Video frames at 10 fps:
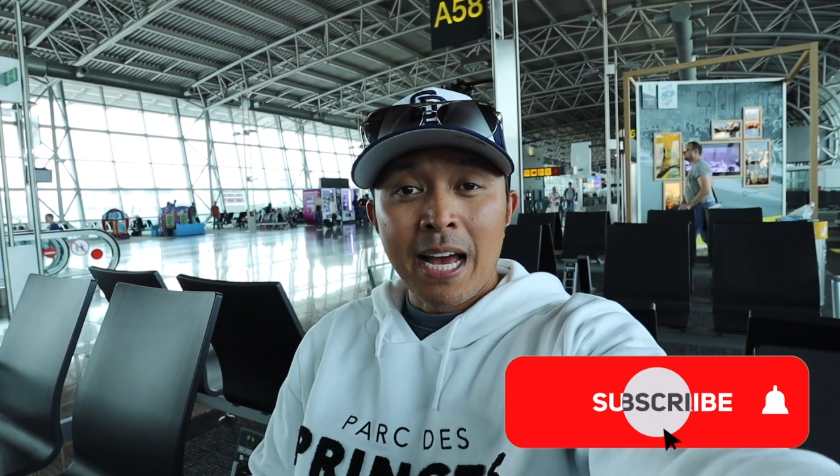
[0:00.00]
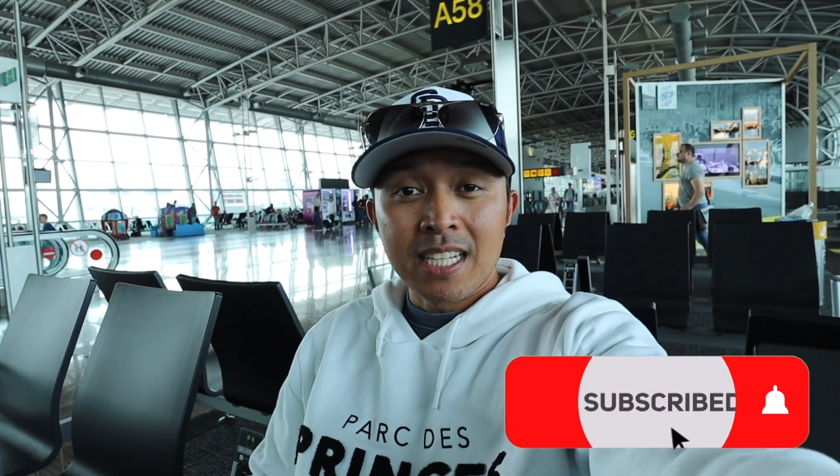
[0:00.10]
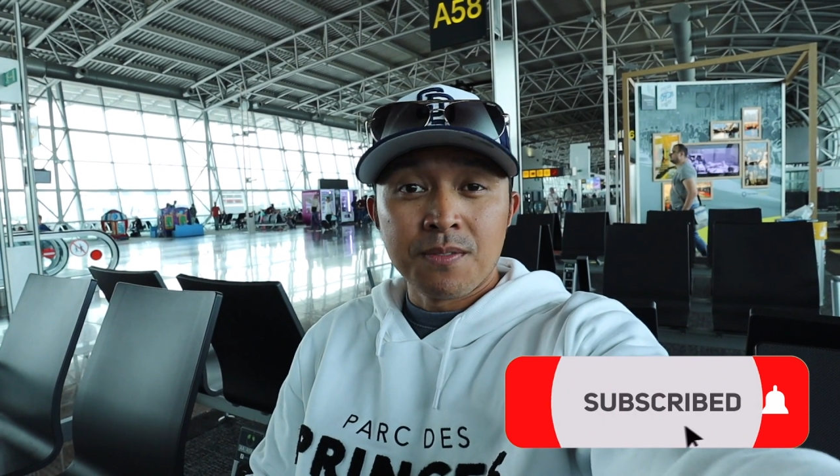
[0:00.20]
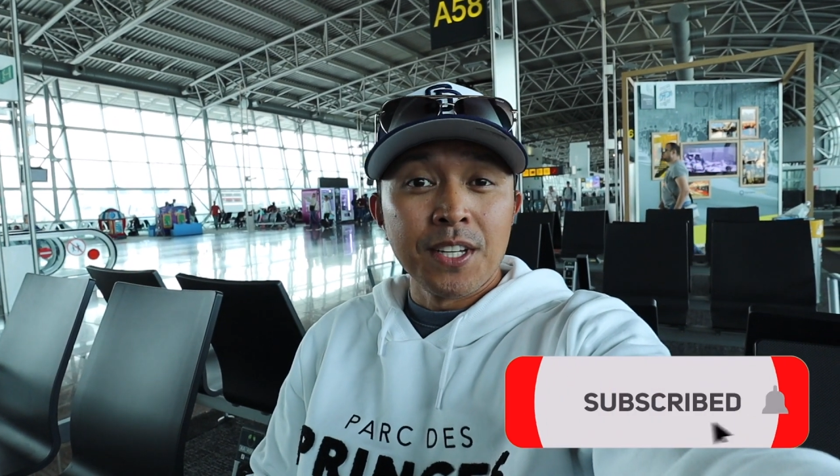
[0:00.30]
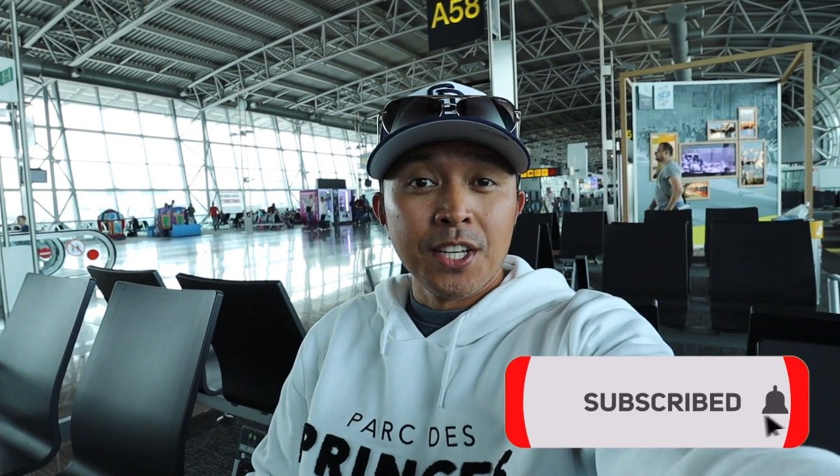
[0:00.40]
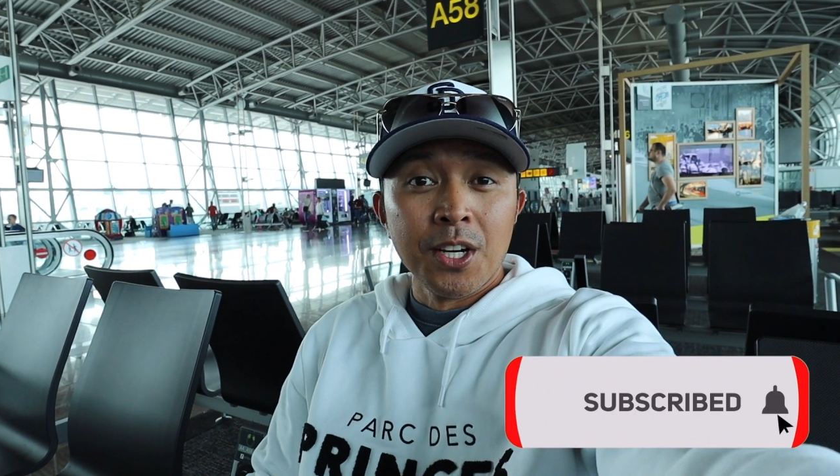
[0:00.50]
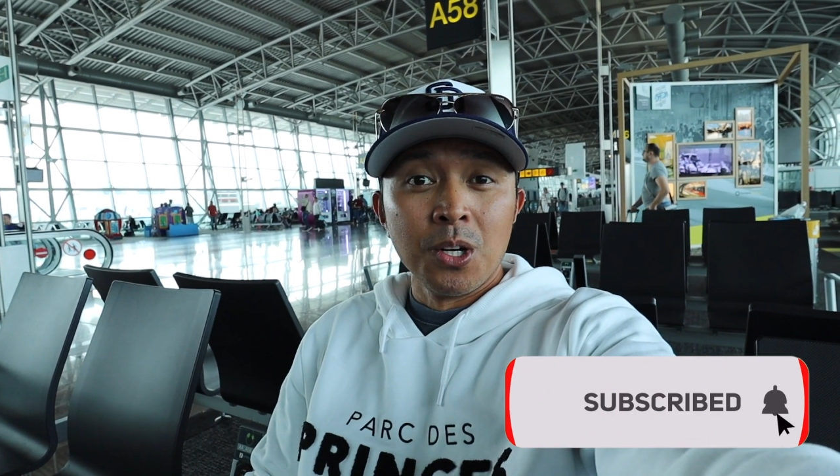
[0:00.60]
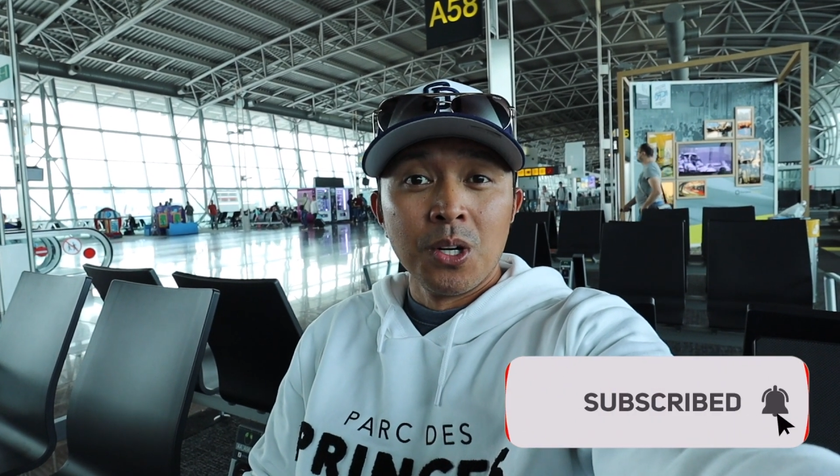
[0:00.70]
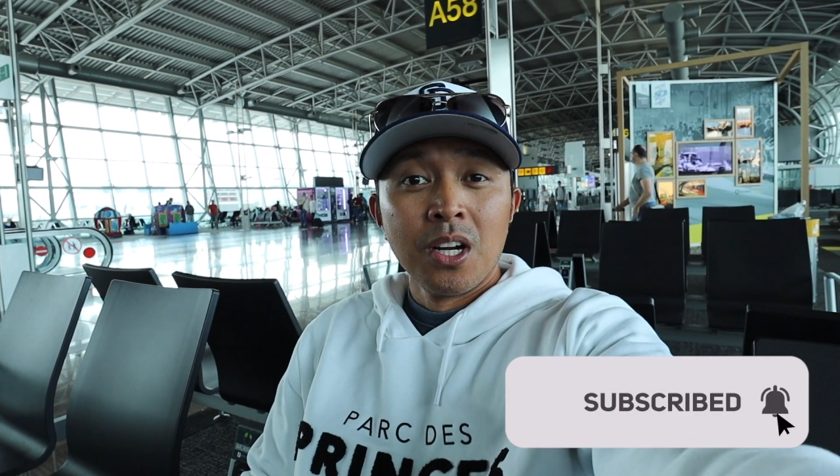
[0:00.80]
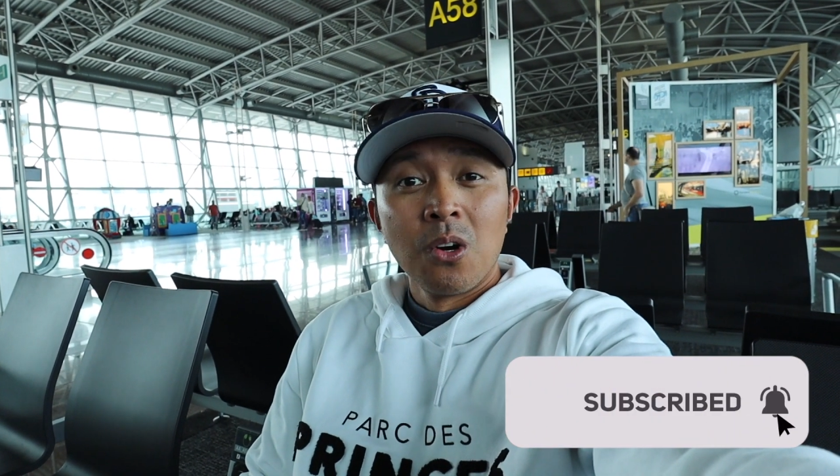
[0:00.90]
past
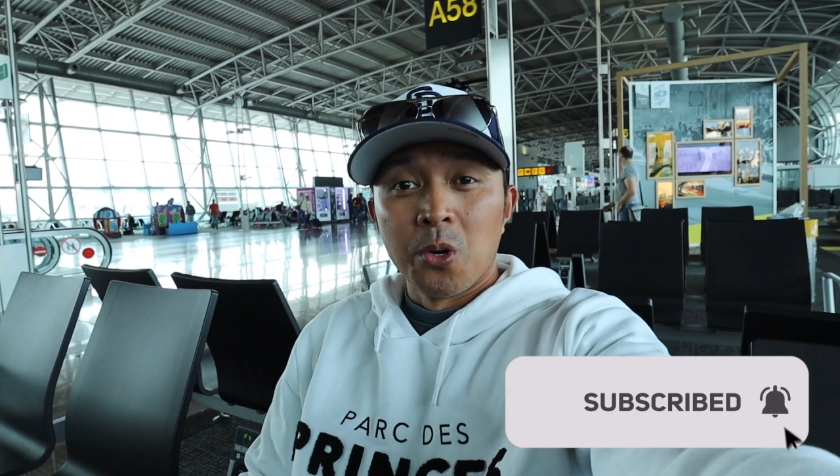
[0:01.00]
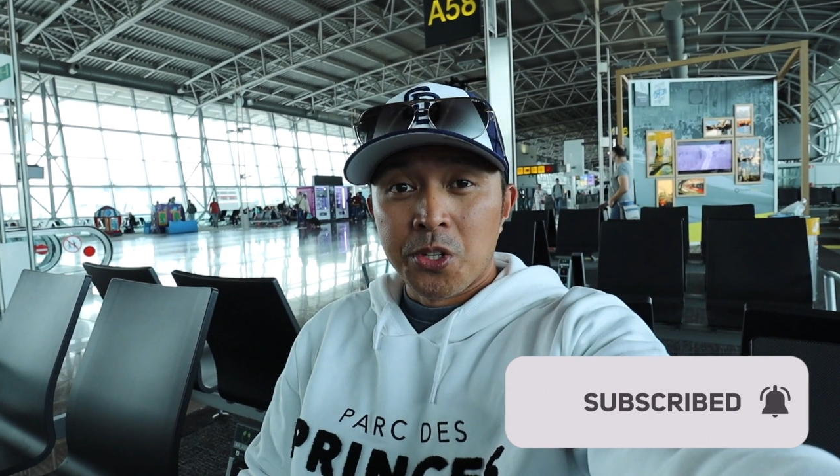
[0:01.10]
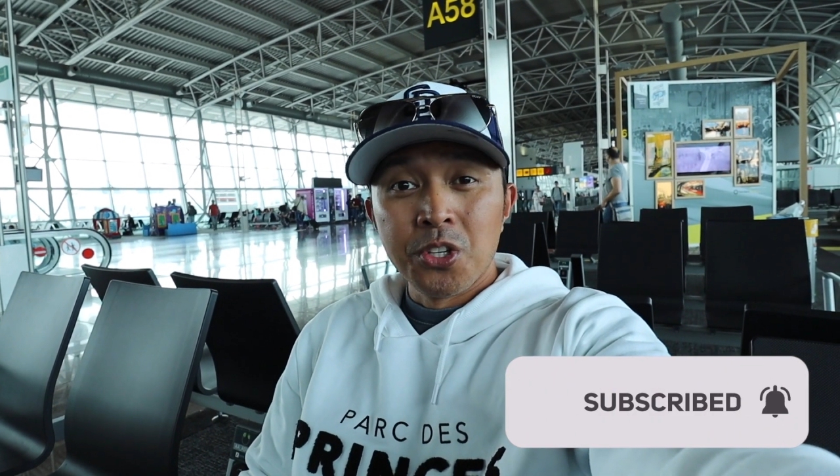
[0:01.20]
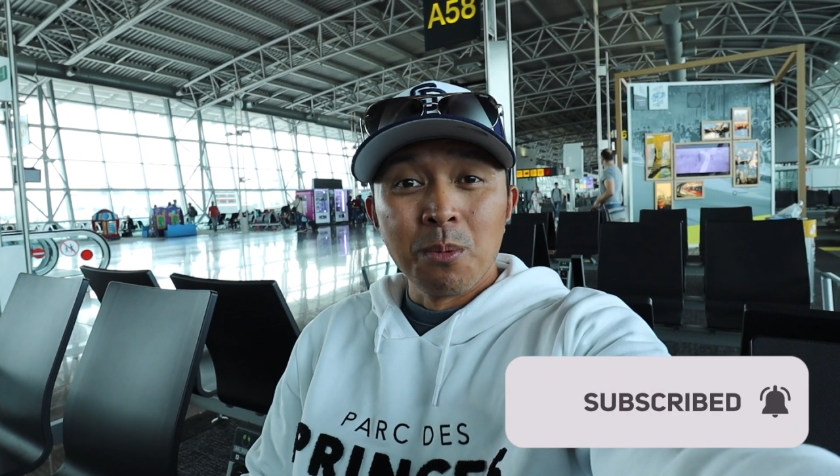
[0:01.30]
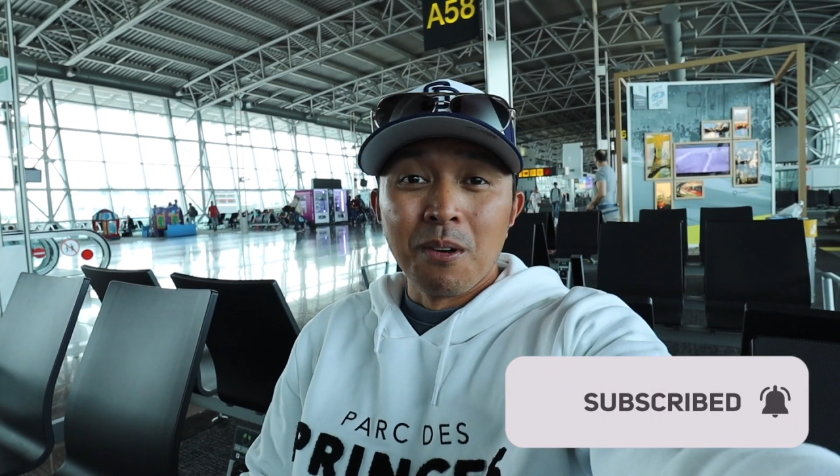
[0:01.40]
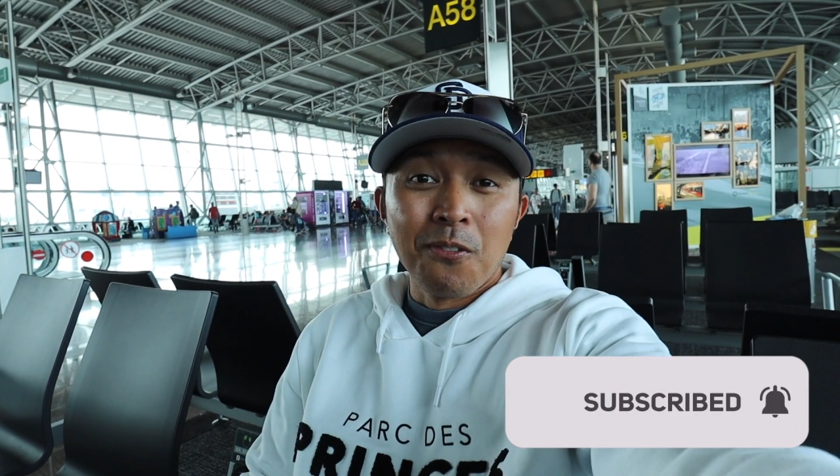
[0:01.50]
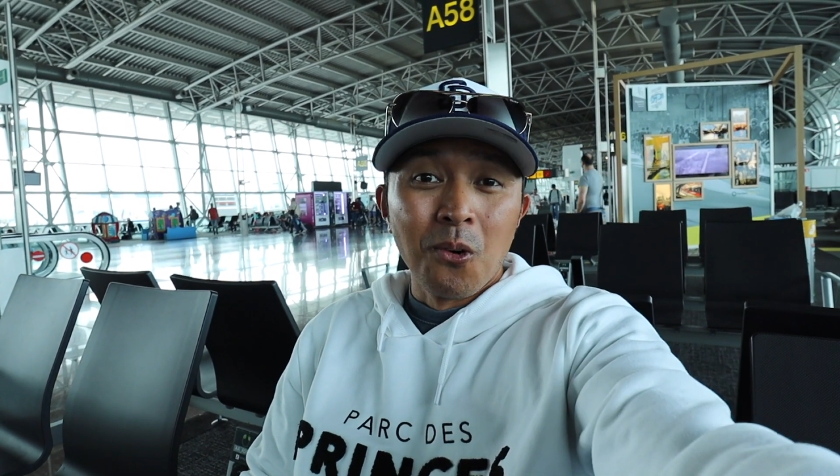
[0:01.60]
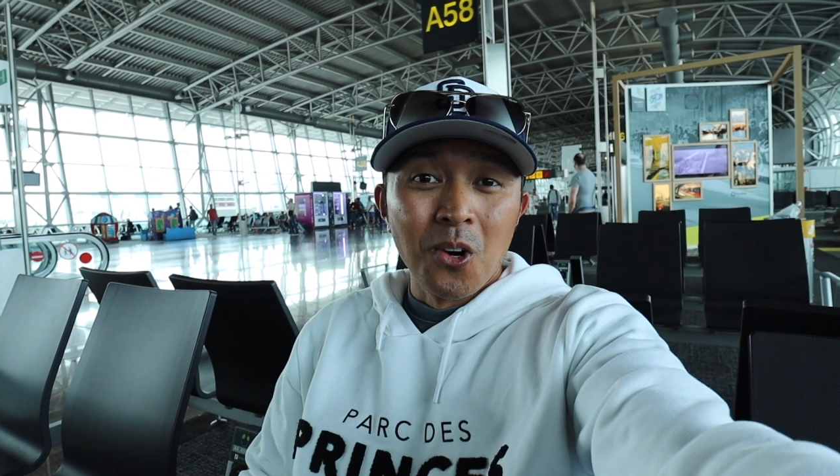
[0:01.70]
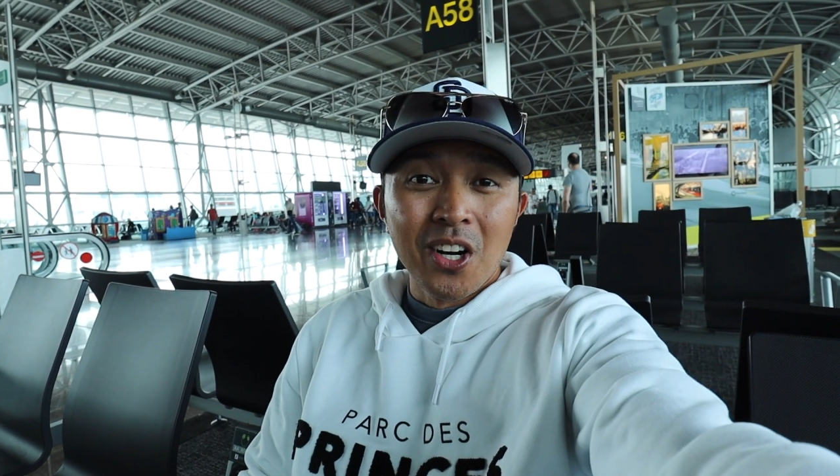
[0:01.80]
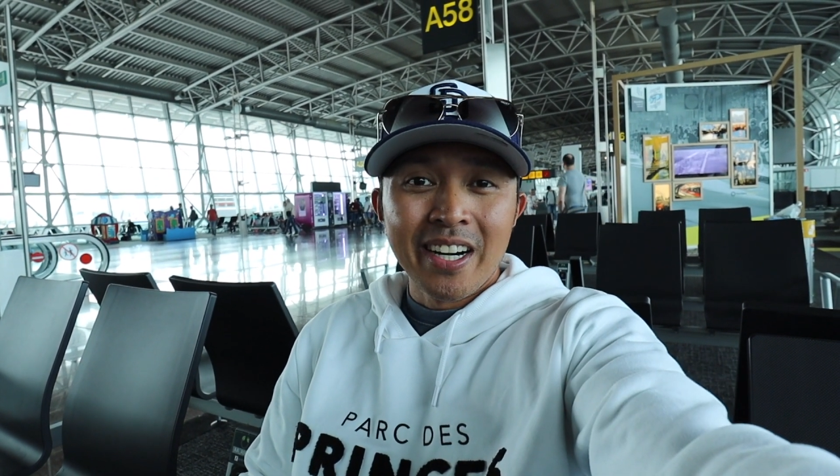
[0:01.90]
video or two
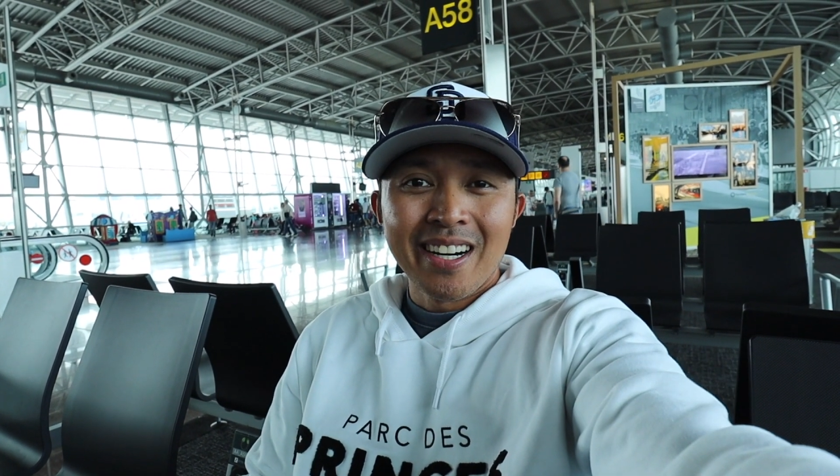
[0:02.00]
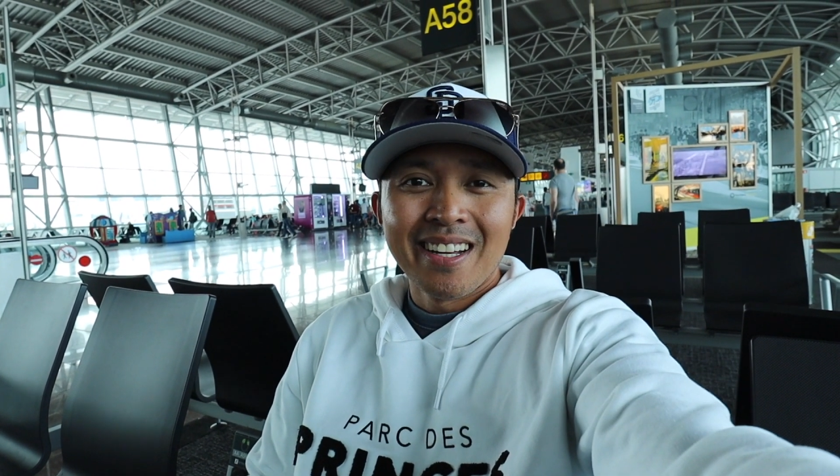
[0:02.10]
before.